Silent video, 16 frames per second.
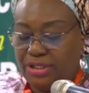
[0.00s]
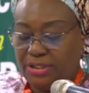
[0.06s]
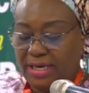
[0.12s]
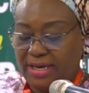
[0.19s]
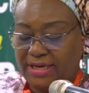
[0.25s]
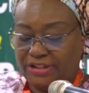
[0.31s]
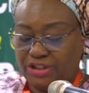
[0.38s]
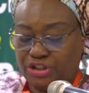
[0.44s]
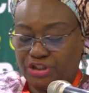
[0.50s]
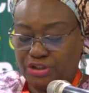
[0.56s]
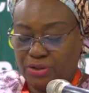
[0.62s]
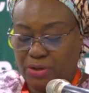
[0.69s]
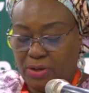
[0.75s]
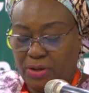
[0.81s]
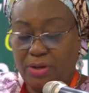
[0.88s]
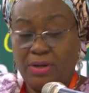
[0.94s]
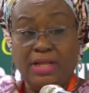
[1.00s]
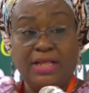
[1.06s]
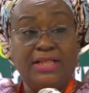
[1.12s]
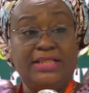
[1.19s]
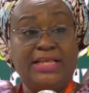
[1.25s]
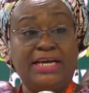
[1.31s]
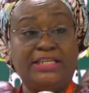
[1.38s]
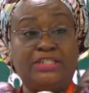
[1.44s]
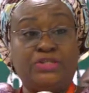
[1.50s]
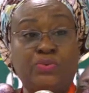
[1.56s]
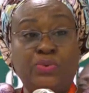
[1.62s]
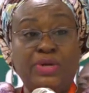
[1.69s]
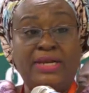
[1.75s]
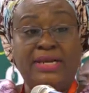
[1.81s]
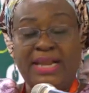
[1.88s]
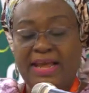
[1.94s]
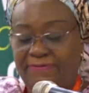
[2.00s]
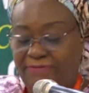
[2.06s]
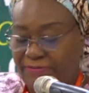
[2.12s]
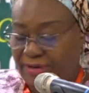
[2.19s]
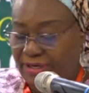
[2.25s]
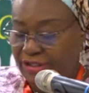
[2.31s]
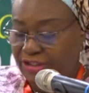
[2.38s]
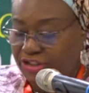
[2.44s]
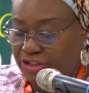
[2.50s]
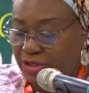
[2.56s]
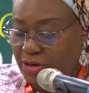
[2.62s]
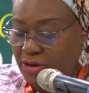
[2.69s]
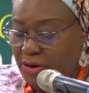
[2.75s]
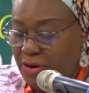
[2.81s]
ensure that we leverage